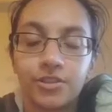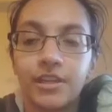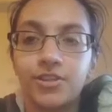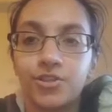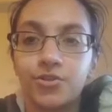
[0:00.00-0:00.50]

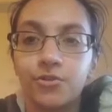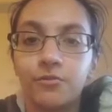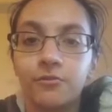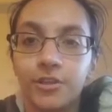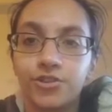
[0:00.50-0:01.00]
They do
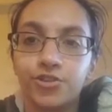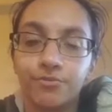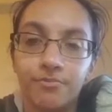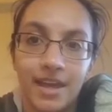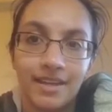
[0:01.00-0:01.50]
feature
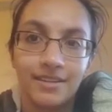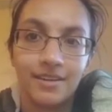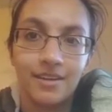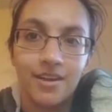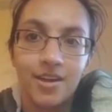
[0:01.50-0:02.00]

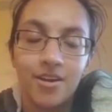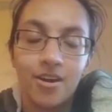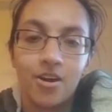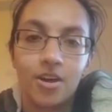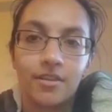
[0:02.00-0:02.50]
men
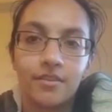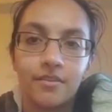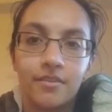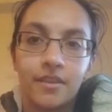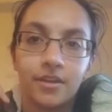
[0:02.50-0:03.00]
on
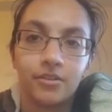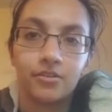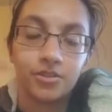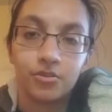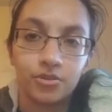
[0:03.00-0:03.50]
their
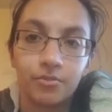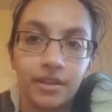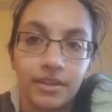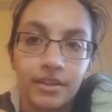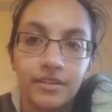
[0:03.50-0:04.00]
social
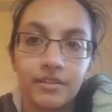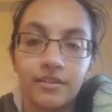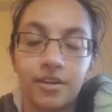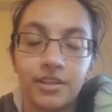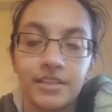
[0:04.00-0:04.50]
media,
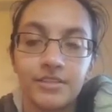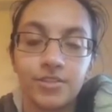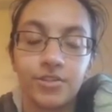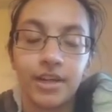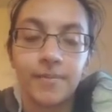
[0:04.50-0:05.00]
on
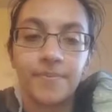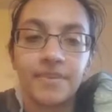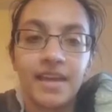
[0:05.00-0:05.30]
Instagram,